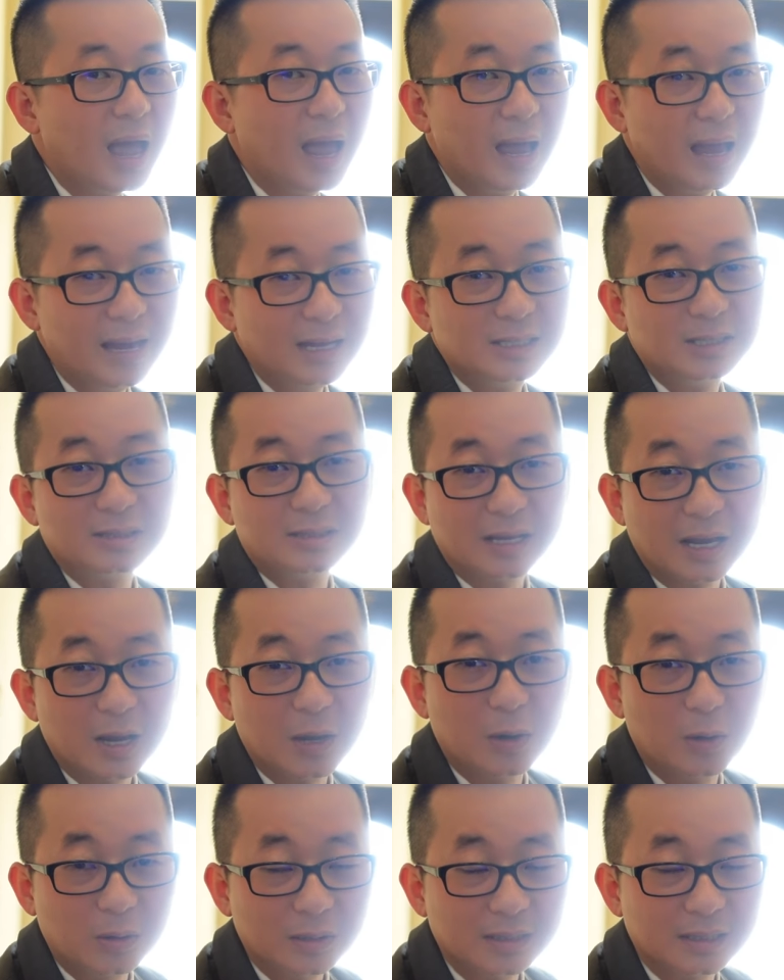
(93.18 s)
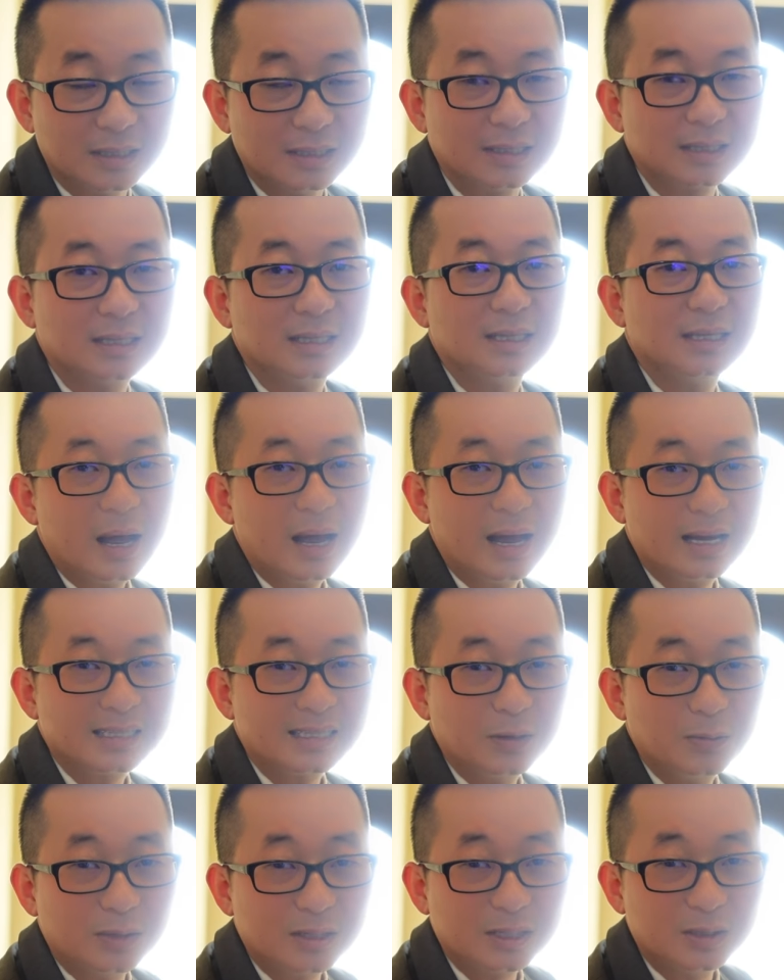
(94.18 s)
8 to 10 courses. I
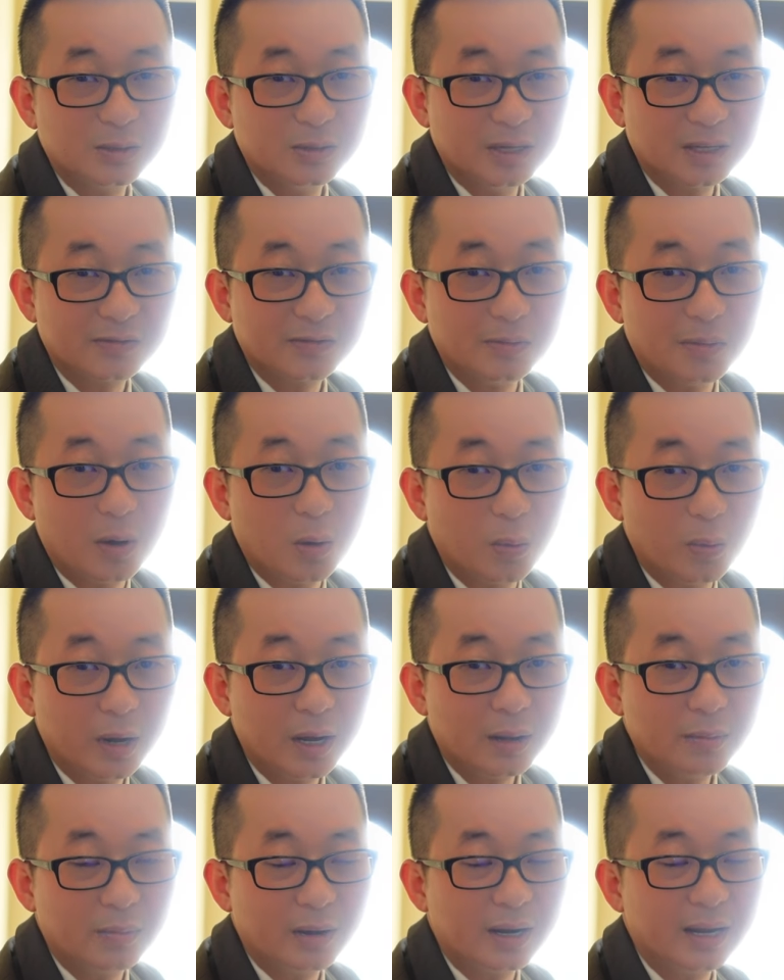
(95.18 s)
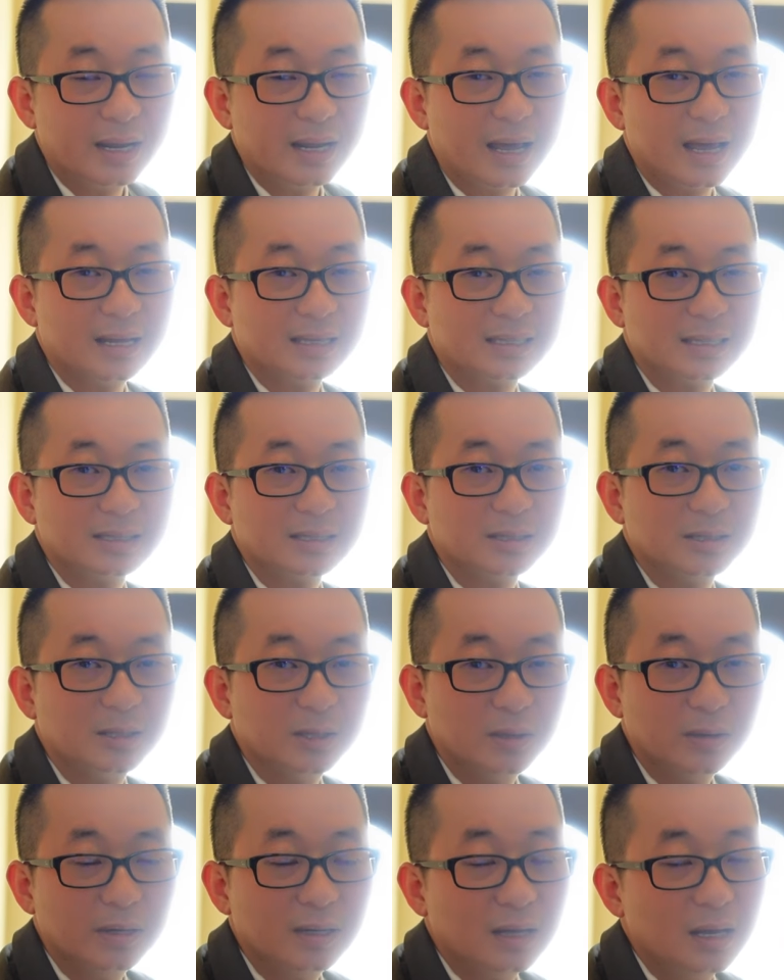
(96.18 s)
actually want to do this for my wedding, but I didn't get a chance to
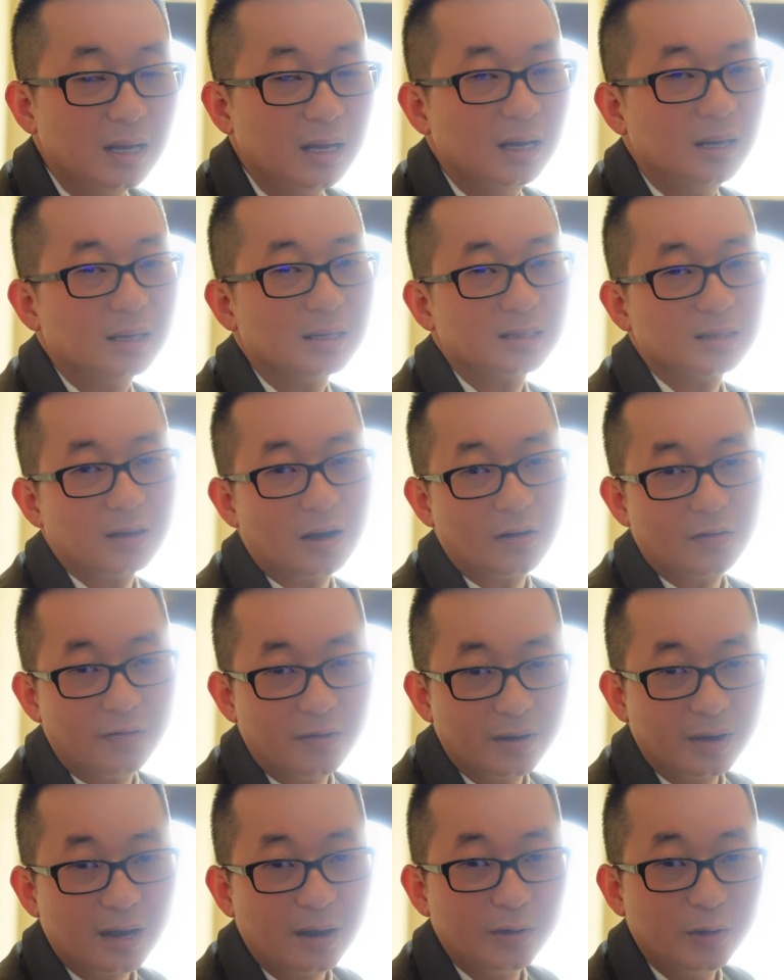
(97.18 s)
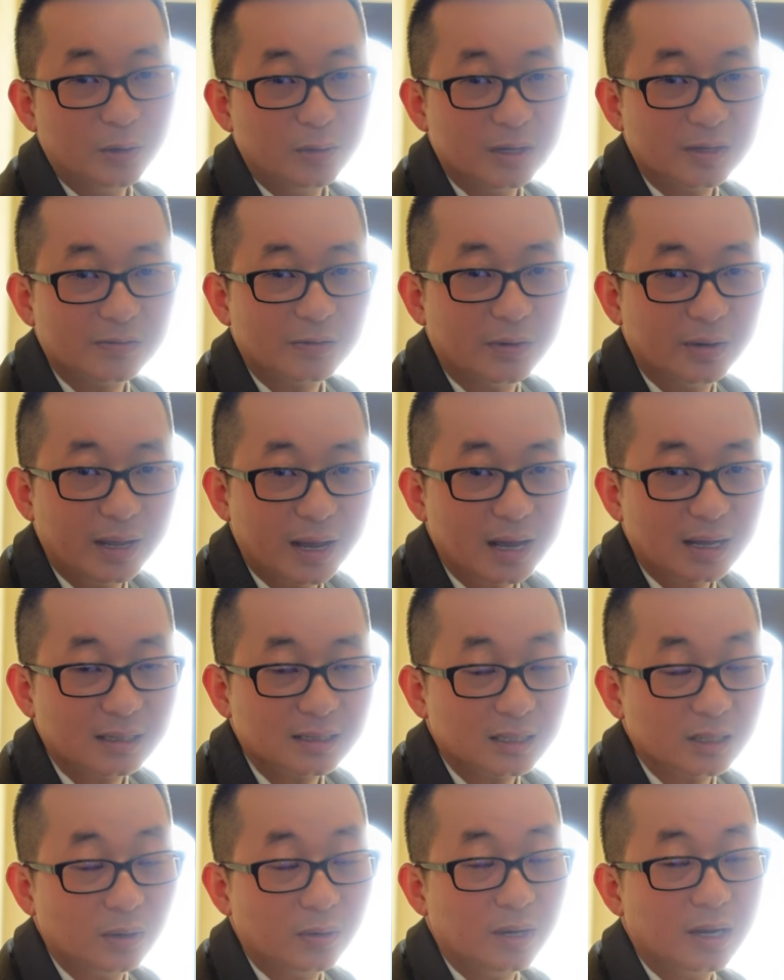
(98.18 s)
do it. So I figured I'll do this for
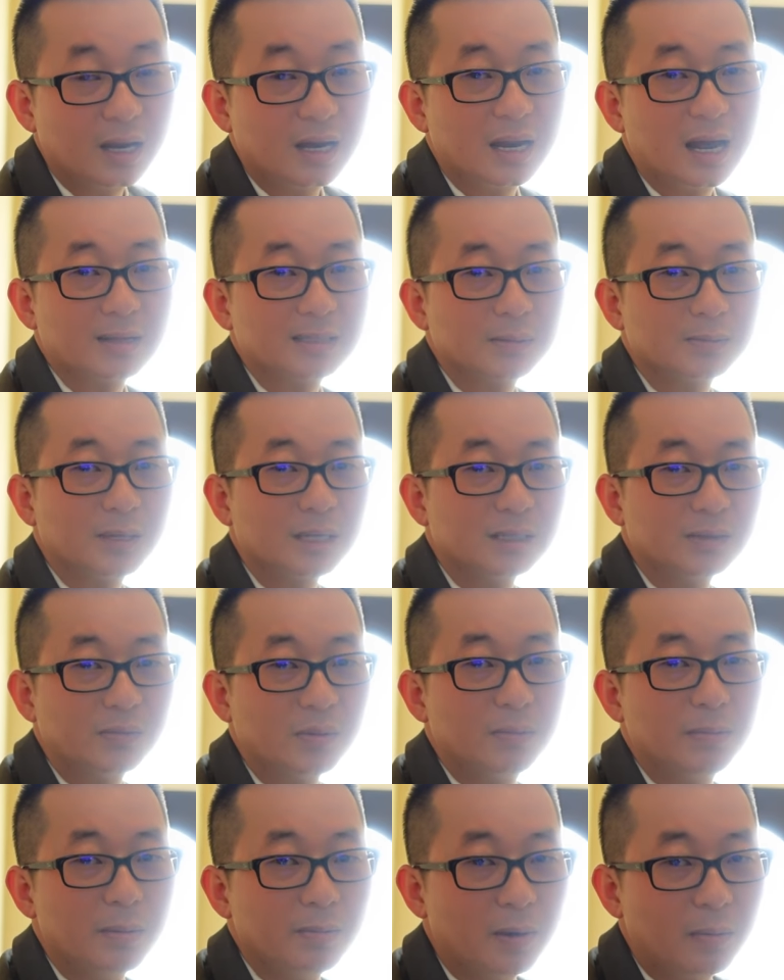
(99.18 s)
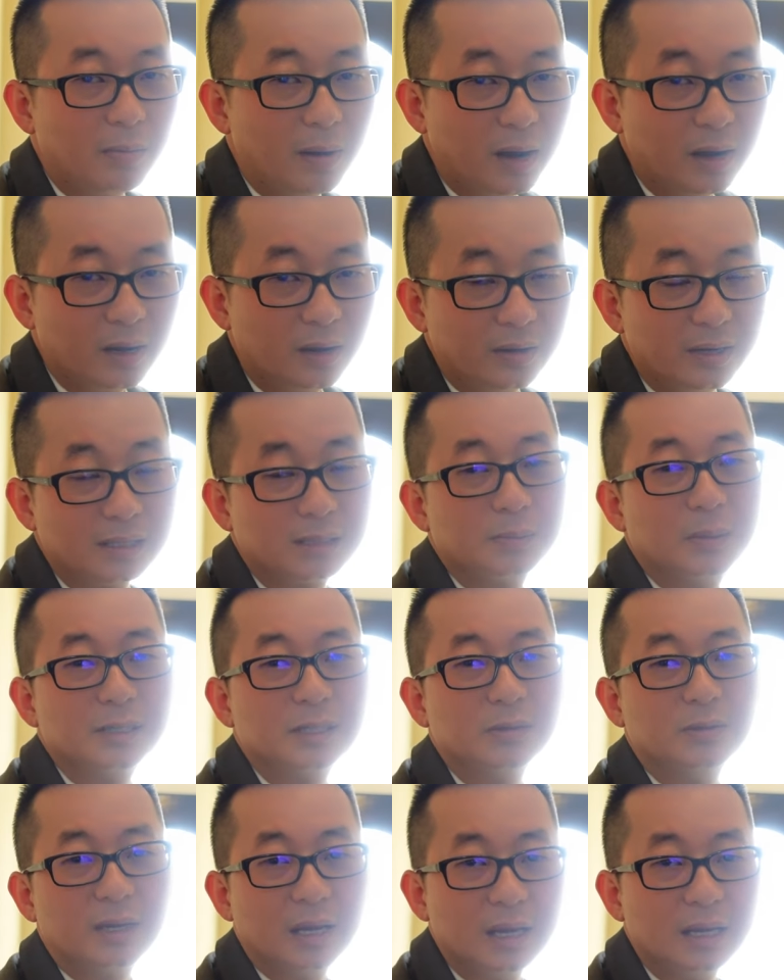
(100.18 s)
Dat so he can have something to remember by on his
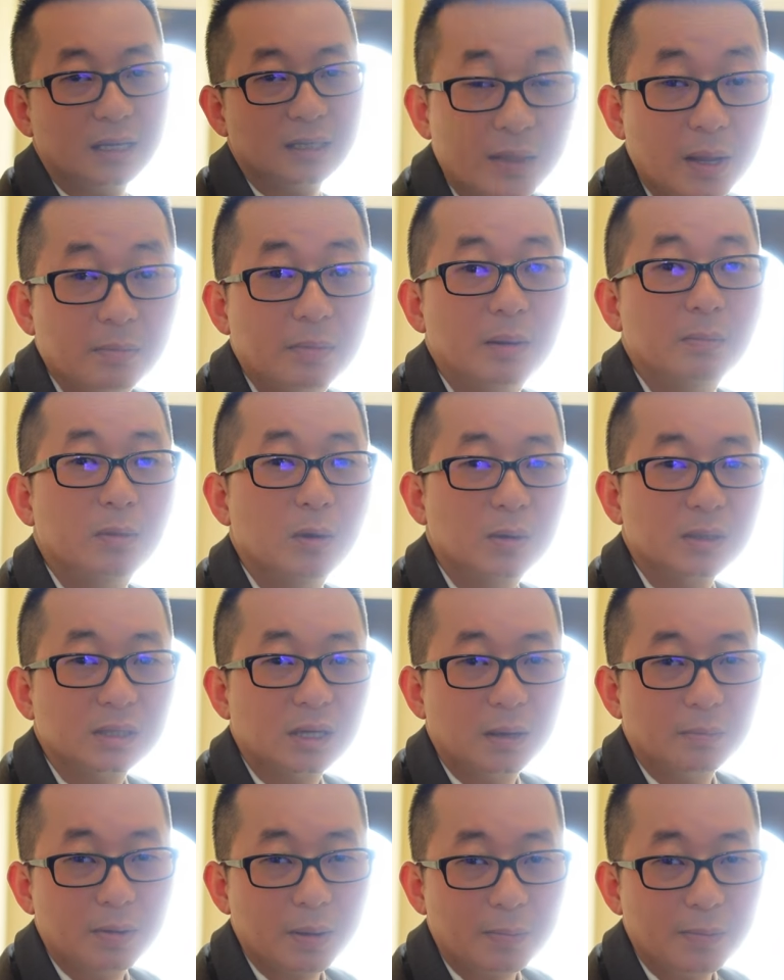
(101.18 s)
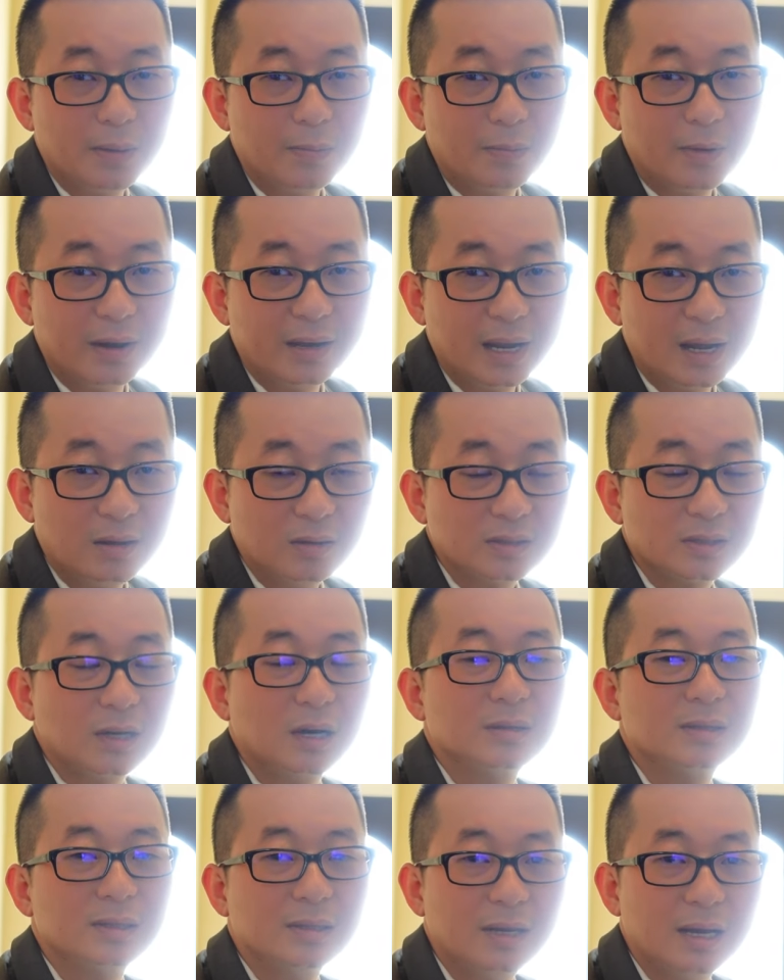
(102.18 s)
special day. Mumu is gonna pick me up right now,
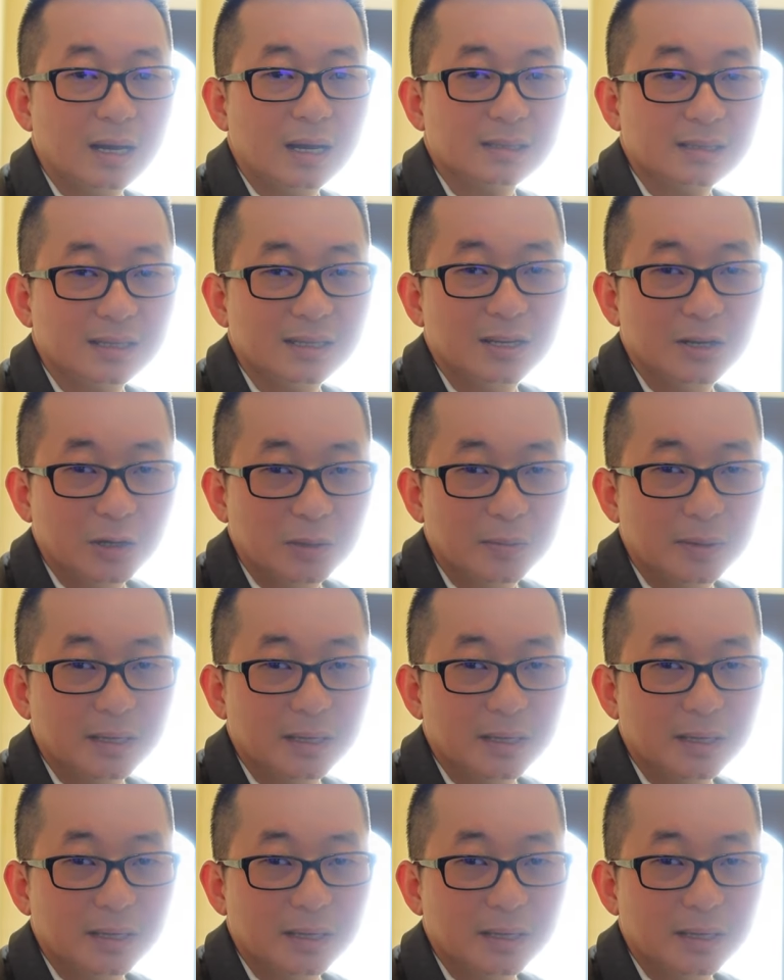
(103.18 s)
so I'll see you guys in a little